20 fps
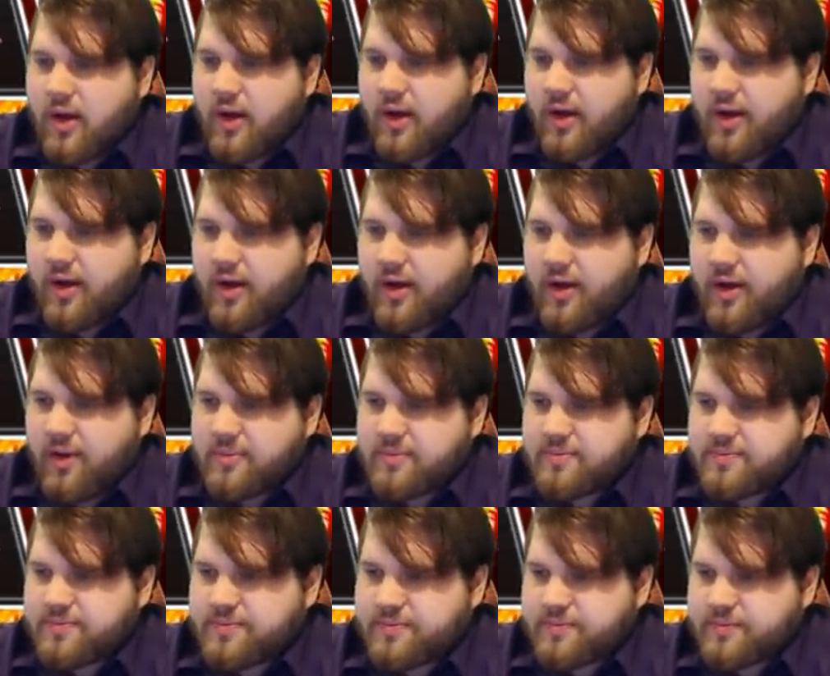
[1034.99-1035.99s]

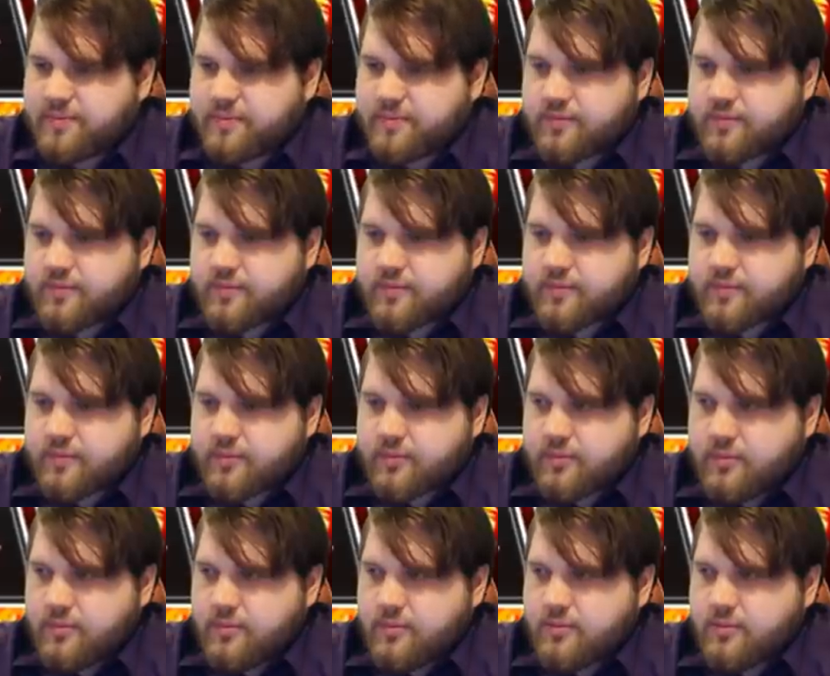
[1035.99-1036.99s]

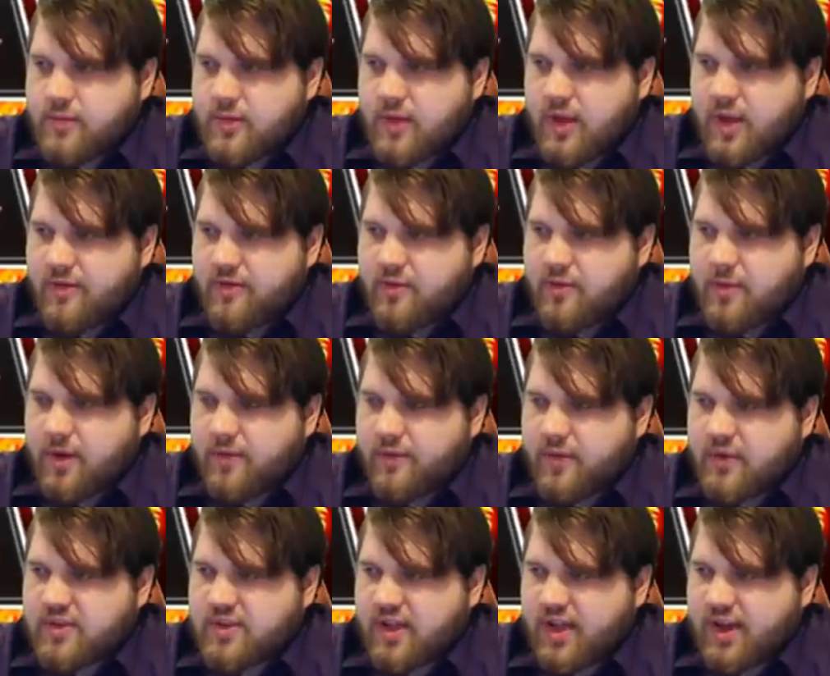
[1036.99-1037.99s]
Heavy Metal
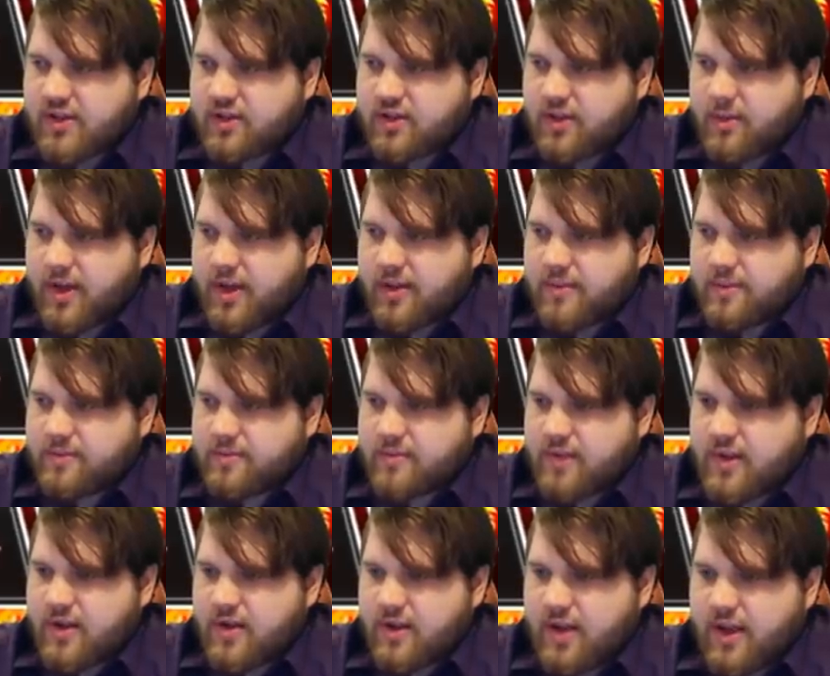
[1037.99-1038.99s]
Foes Electrum, eh?
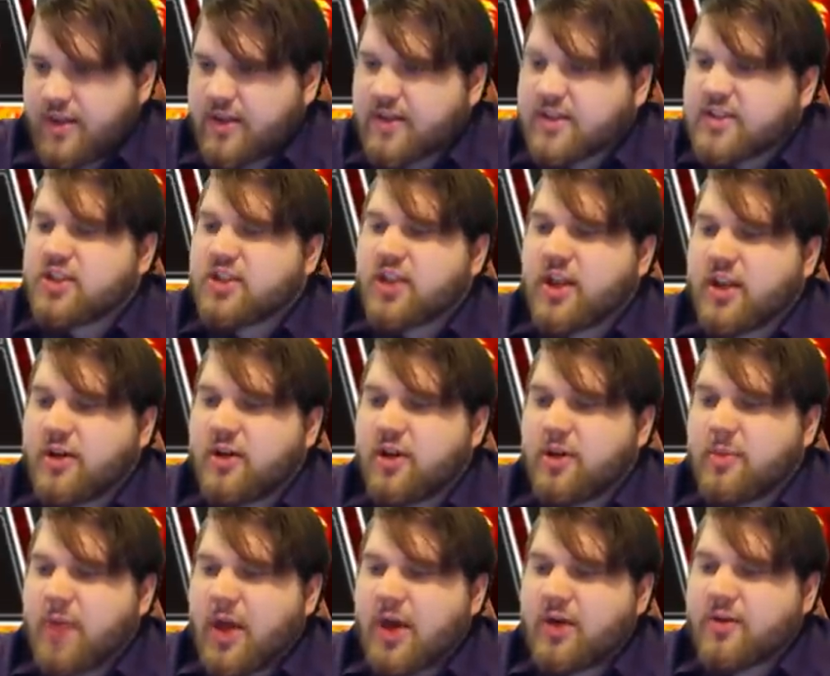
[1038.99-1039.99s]
Yeah, this is
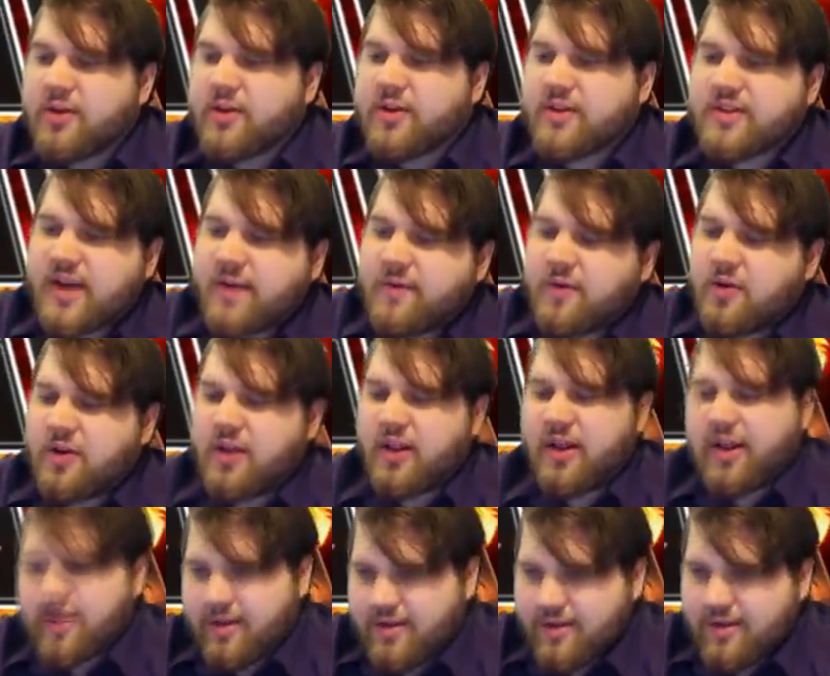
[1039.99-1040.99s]
literally better than the Zephyr
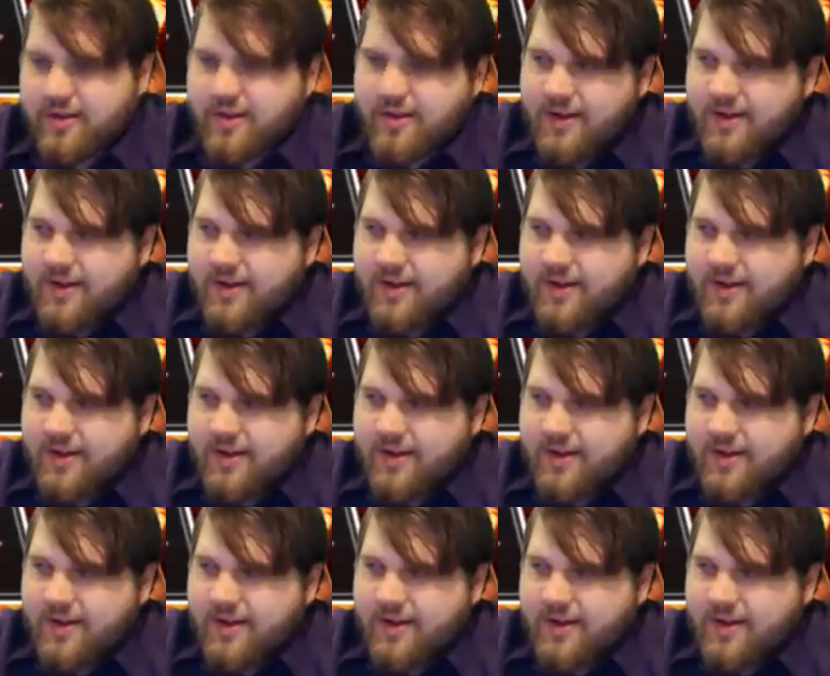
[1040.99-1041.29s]
Link.